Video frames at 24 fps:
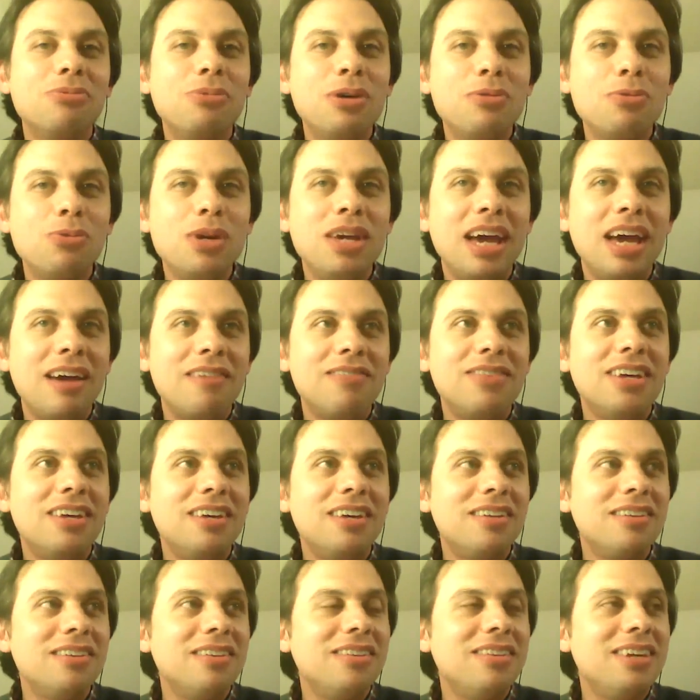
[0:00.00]
we, we have
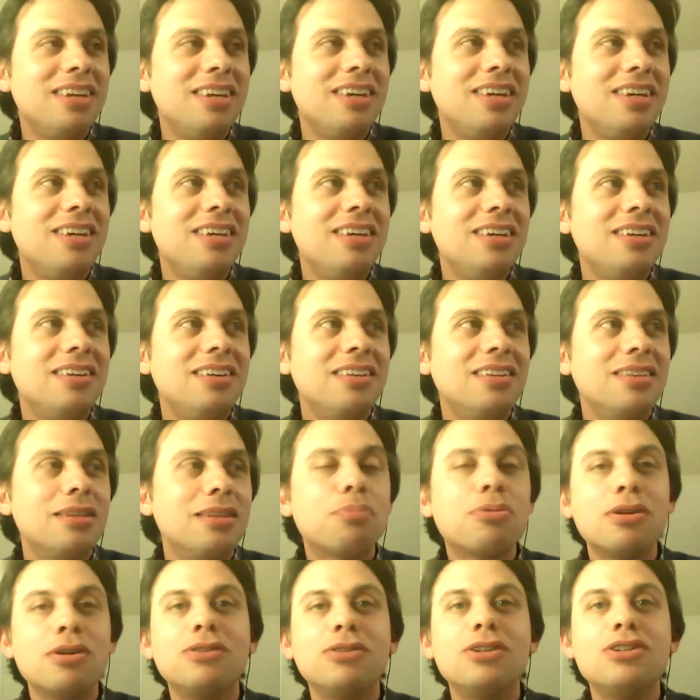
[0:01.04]
the the the
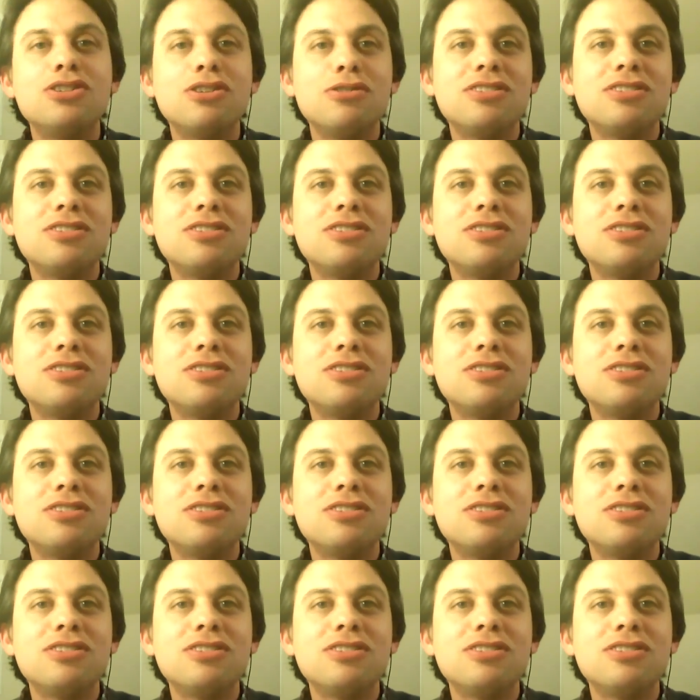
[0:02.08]
privilege